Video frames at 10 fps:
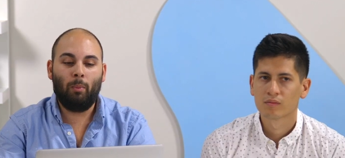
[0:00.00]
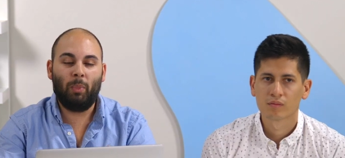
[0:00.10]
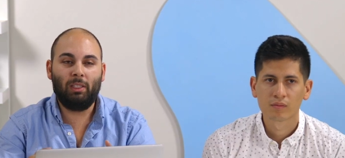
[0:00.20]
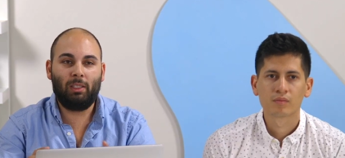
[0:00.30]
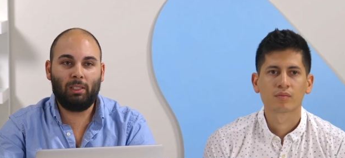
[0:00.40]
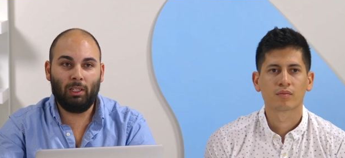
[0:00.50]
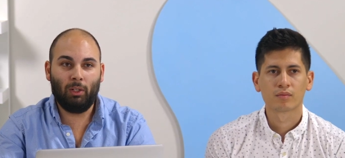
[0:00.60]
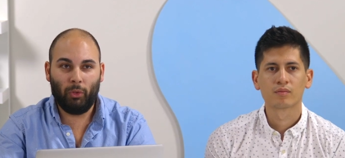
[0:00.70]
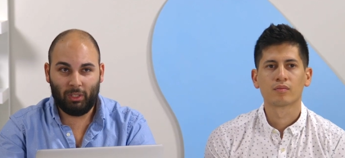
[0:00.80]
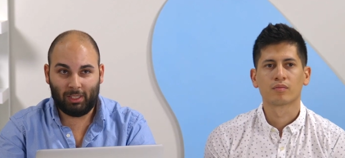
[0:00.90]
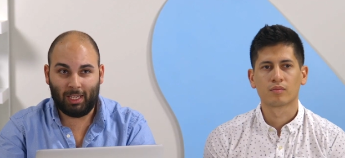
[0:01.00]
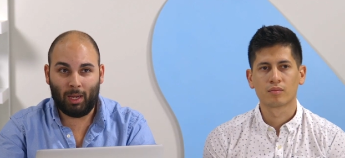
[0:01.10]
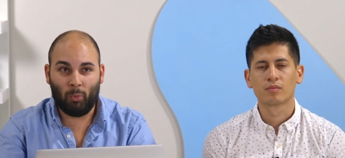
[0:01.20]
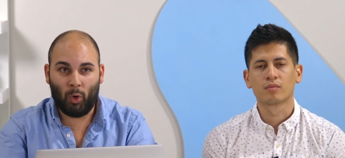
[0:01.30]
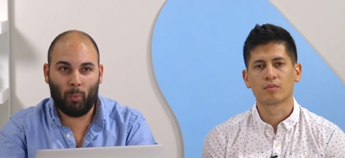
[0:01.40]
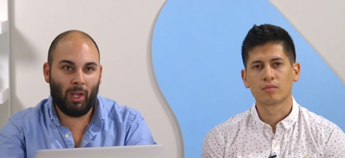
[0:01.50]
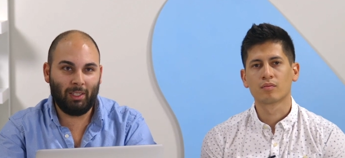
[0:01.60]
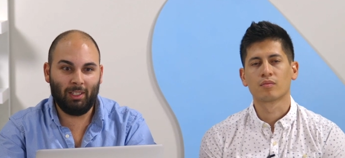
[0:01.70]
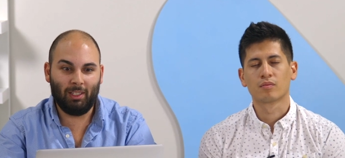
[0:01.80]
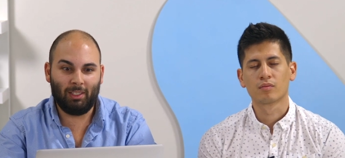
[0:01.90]
Speaker 1: but still the same
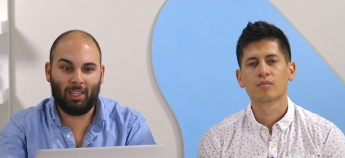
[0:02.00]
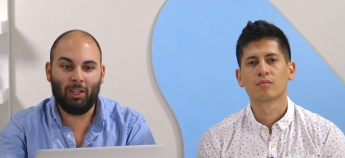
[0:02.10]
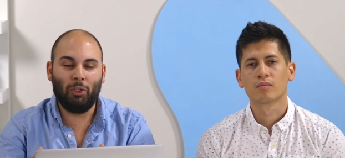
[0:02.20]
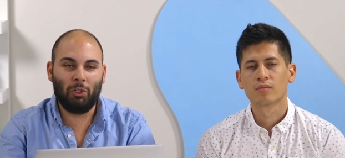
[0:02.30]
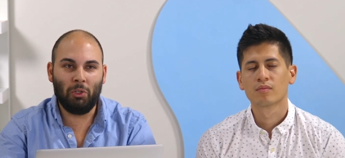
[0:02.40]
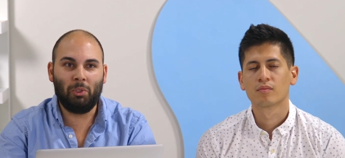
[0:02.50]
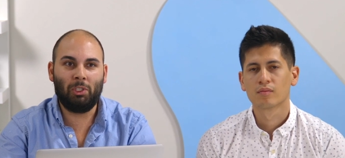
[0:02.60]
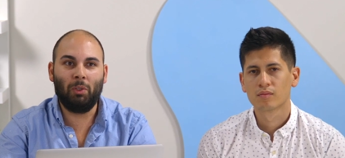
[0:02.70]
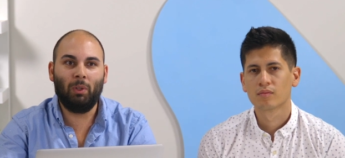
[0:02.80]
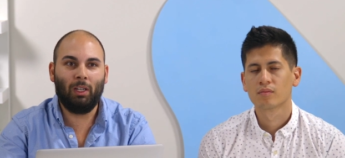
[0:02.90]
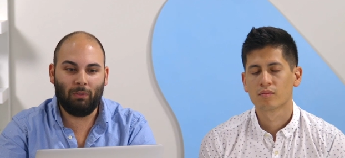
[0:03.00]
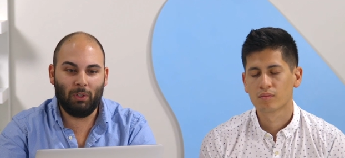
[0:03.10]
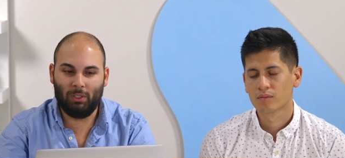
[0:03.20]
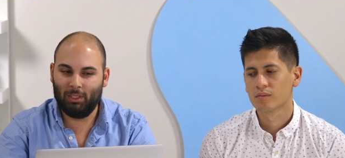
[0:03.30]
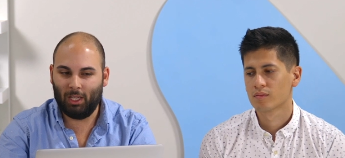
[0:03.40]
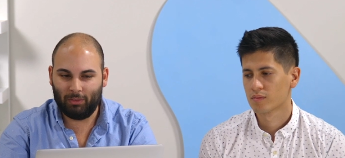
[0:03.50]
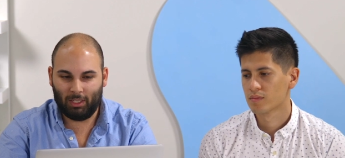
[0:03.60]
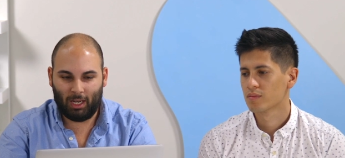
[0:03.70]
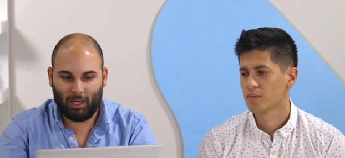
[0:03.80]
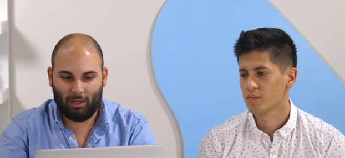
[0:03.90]
robustness that you're used to in Infusionsoft
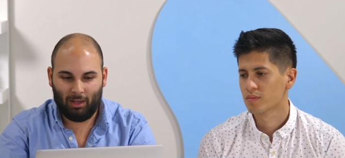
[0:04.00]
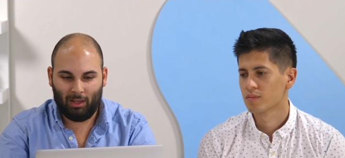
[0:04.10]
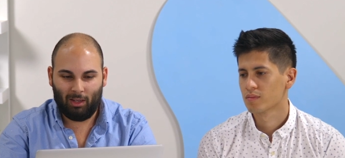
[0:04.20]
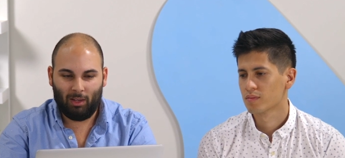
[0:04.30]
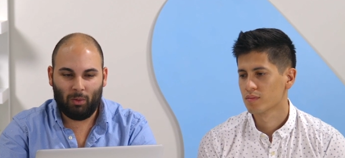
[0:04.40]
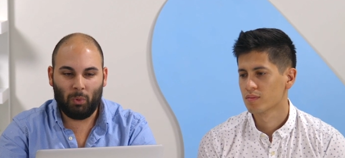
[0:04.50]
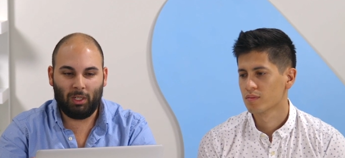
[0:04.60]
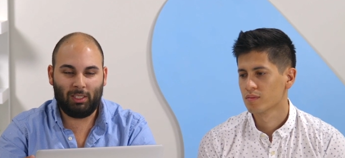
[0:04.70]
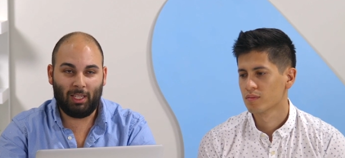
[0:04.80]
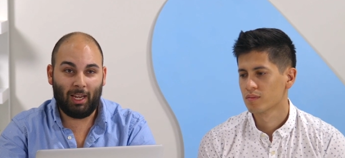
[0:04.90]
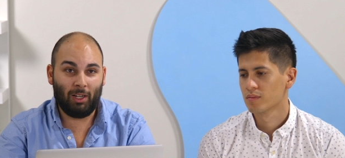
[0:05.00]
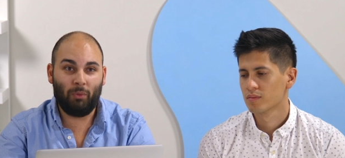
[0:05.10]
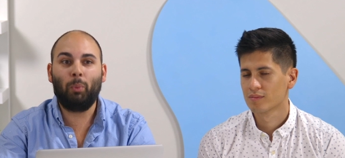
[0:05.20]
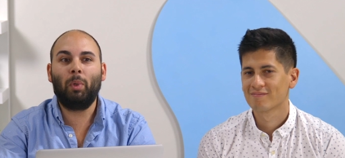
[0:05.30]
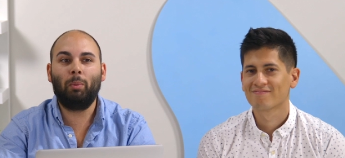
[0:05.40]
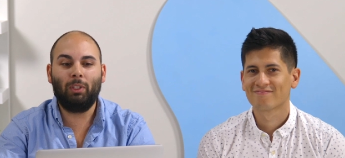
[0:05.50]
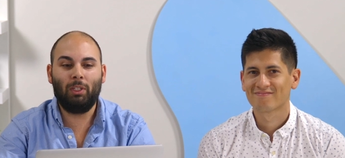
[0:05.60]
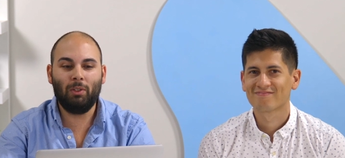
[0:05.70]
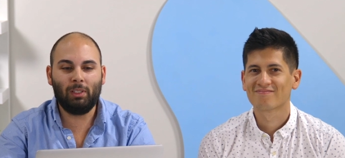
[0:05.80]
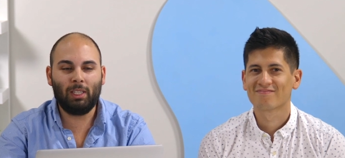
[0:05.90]
today. We're excited for people
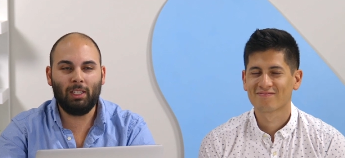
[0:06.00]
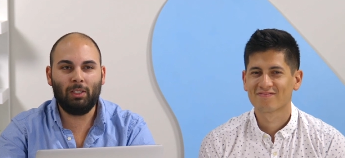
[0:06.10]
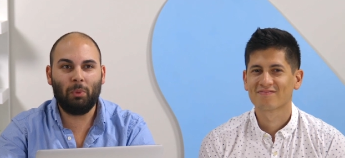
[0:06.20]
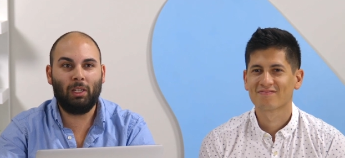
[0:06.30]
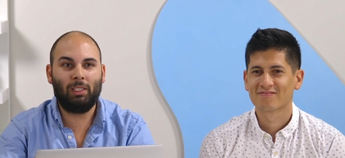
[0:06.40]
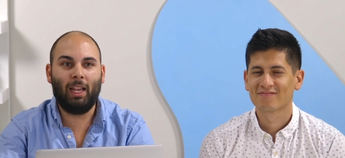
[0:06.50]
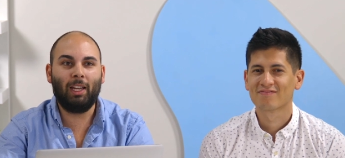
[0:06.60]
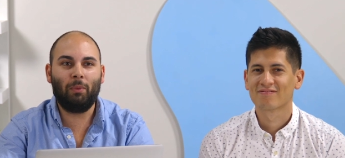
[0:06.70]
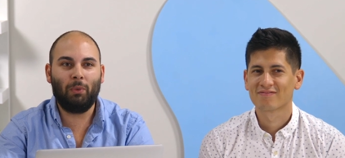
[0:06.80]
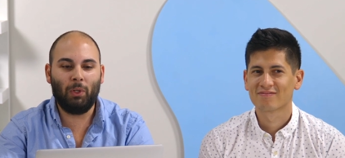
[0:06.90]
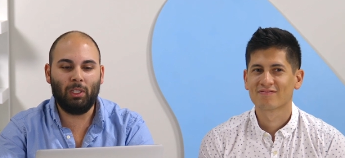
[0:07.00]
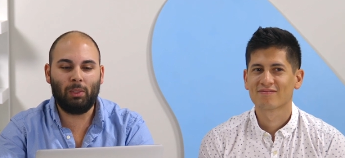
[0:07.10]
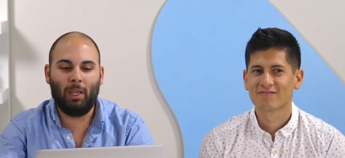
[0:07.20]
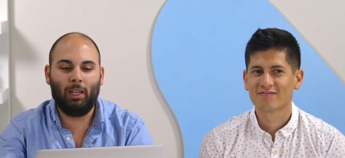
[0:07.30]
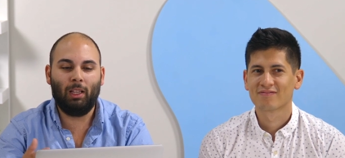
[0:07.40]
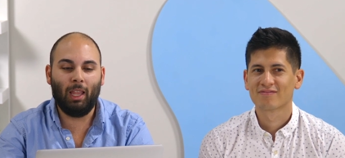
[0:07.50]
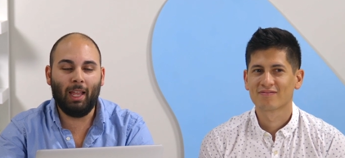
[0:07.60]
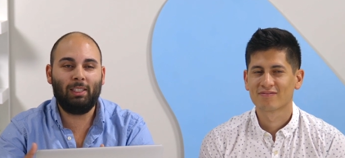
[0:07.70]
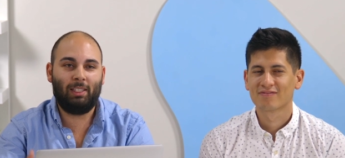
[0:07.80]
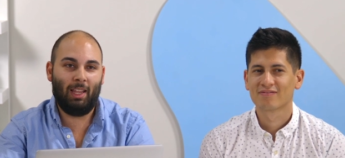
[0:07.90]
to use this. We're excited for you to spend
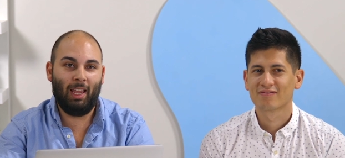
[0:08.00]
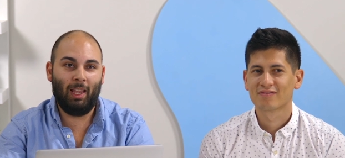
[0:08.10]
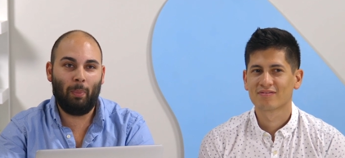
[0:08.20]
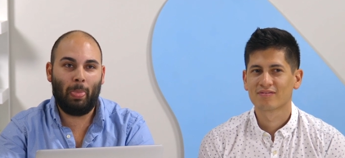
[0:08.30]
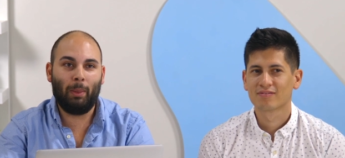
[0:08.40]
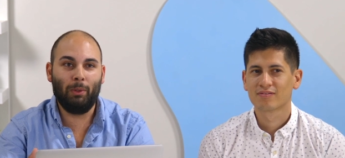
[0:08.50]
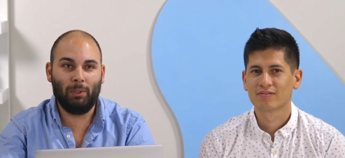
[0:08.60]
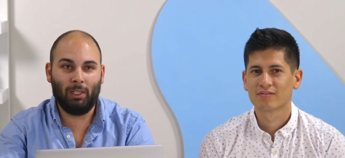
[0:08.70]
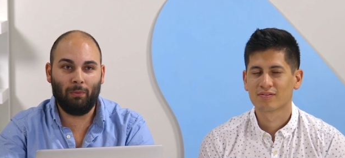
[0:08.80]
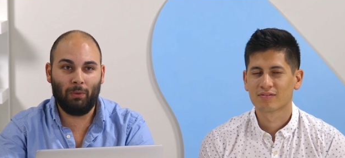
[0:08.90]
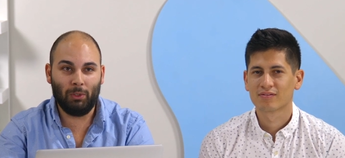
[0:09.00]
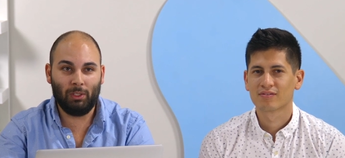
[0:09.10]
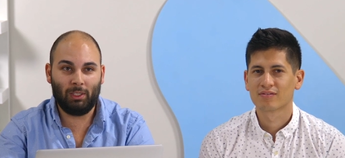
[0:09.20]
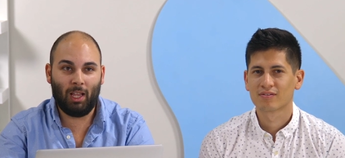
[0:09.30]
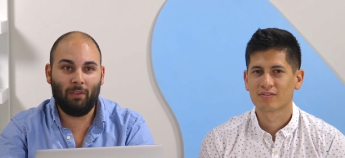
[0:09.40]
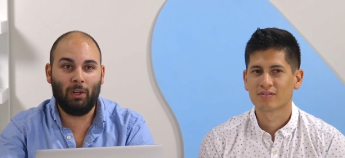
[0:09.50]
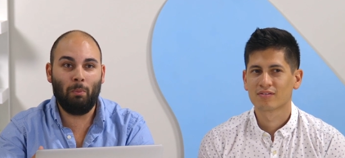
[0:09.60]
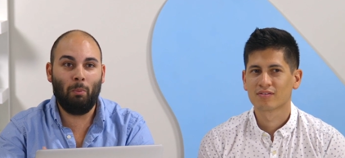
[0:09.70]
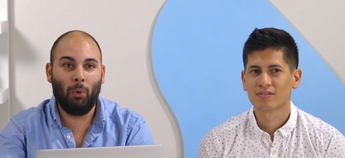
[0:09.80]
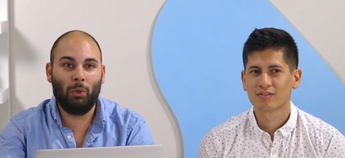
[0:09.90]
less time using Infusionsoft
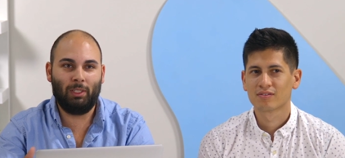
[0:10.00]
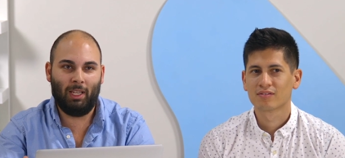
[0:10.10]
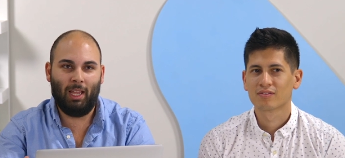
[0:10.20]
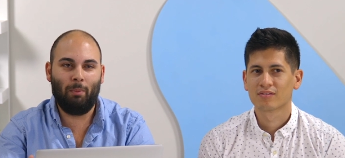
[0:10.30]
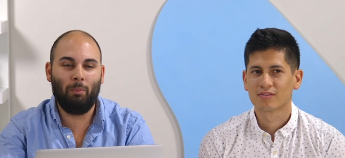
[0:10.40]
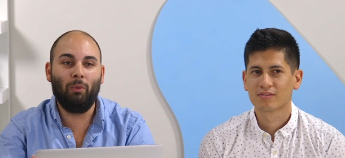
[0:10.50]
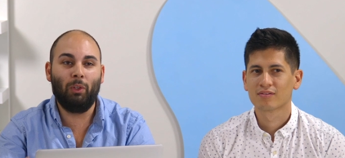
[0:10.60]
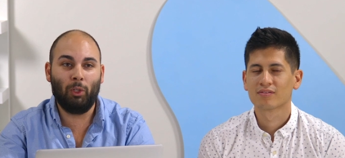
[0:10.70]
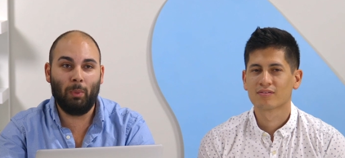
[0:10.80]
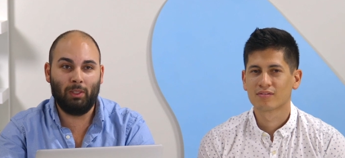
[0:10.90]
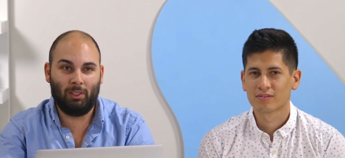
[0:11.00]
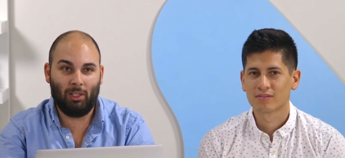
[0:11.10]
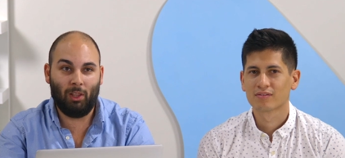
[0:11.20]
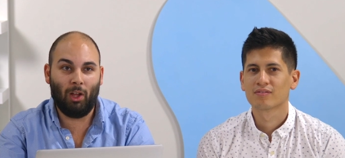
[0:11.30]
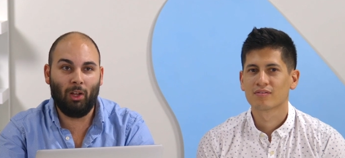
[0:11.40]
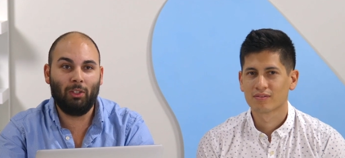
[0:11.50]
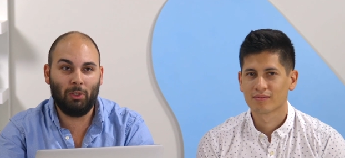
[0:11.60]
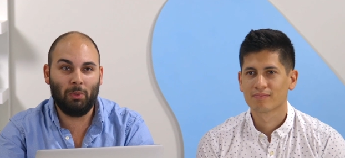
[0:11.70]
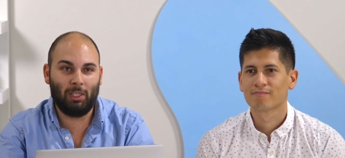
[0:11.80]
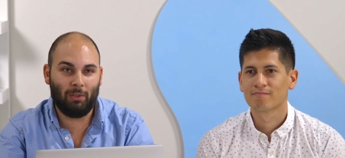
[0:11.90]
and more time moving your business along
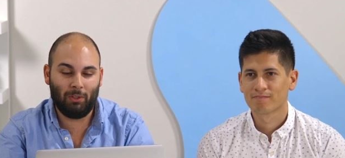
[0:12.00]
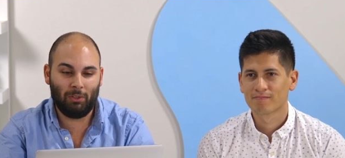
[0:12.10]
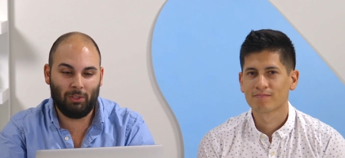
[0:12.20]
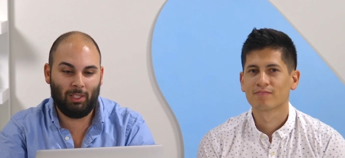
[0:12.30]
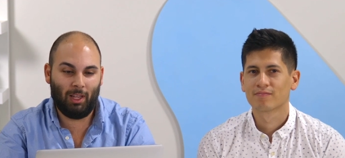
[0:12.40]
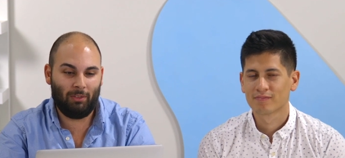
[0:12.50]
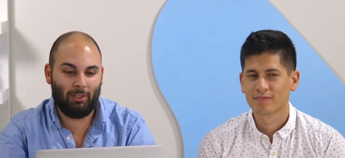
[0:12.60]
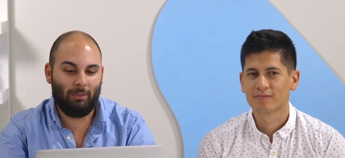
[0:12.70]
using Infusionsoft.